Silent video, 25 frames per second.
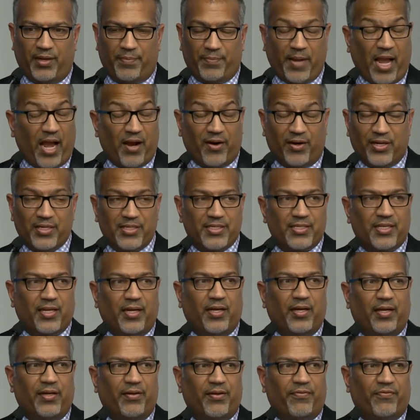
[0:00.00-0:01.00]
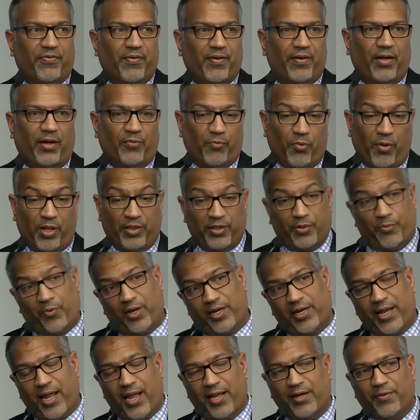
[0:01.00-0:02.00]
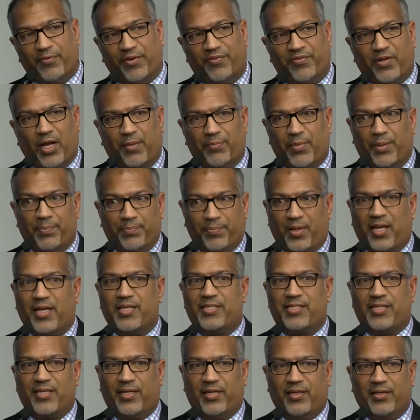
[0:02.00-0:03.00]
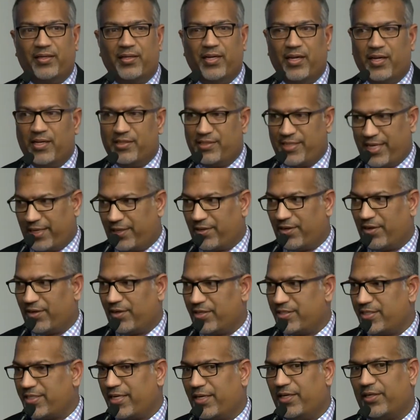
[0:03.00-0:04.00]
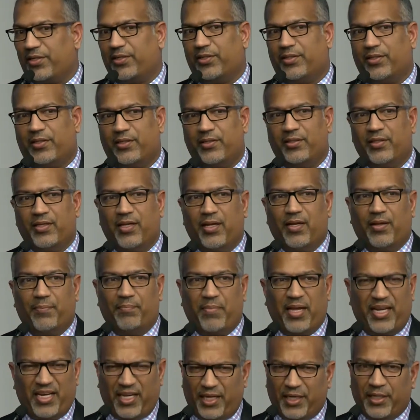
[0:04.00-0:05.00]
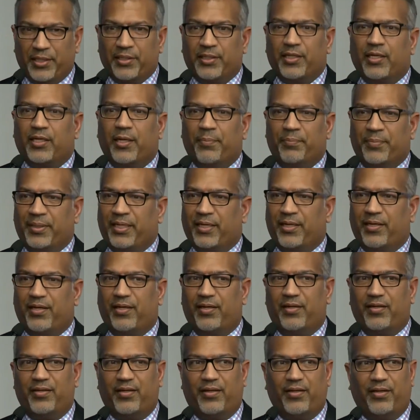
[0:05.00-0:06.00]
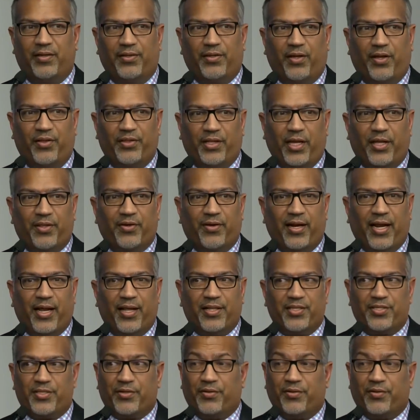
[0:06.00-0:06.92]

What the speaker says: Paris on the one hand. We've got Mombasa, Dakar, Senegal, Medellin, Colombia on the other hand.